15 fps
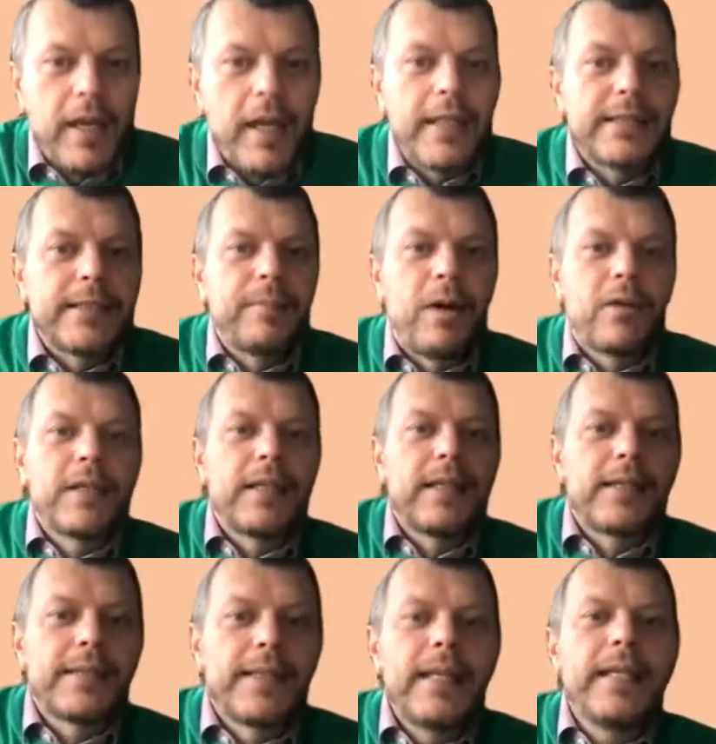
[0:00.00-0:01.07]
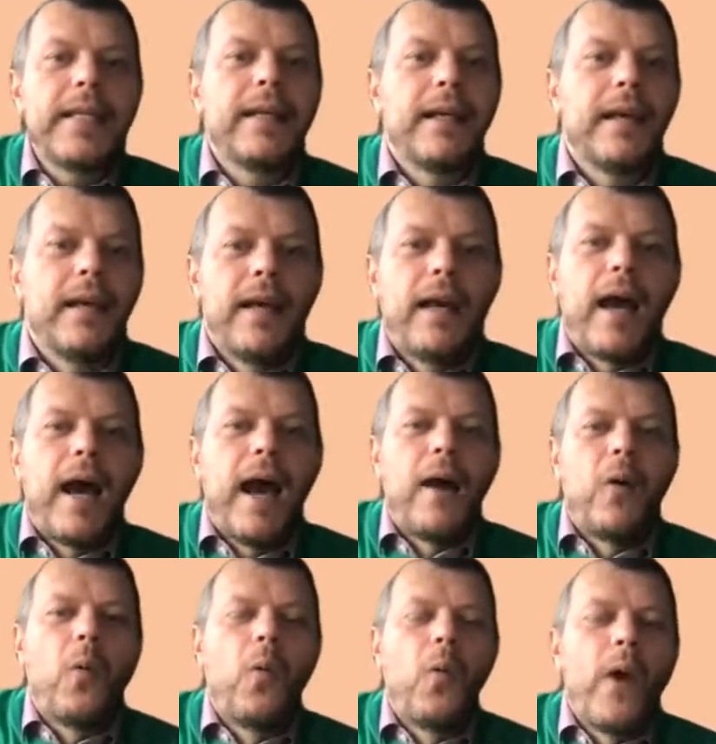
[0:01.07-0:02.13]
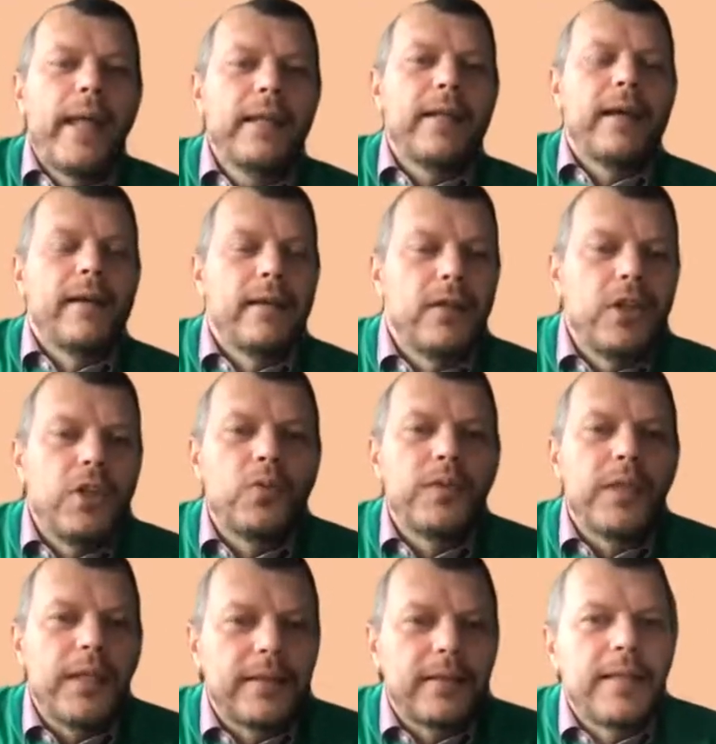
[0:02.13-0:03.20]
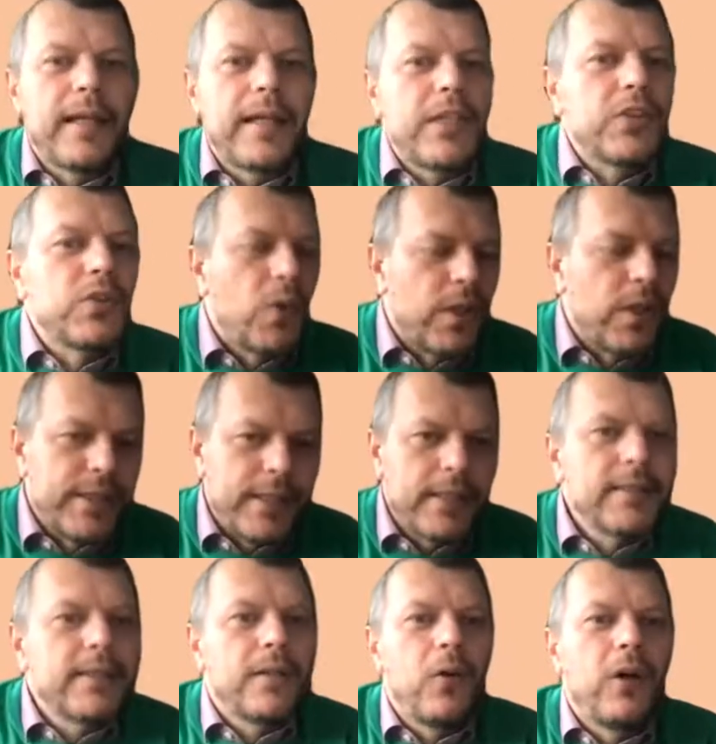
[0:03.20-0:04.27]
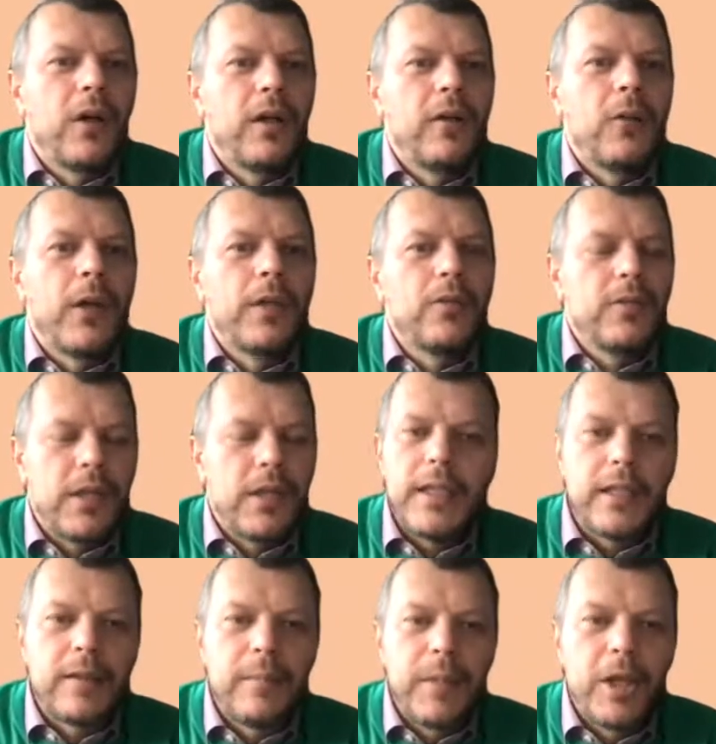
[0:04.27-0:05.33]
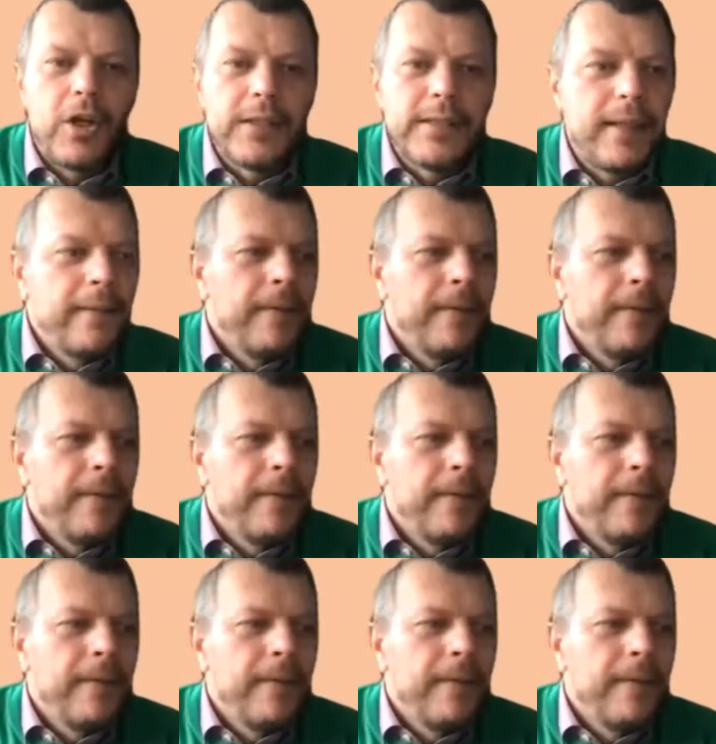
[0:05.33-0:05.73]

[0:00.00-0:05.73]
It's about understanding when you need the resources, when you need it. Because,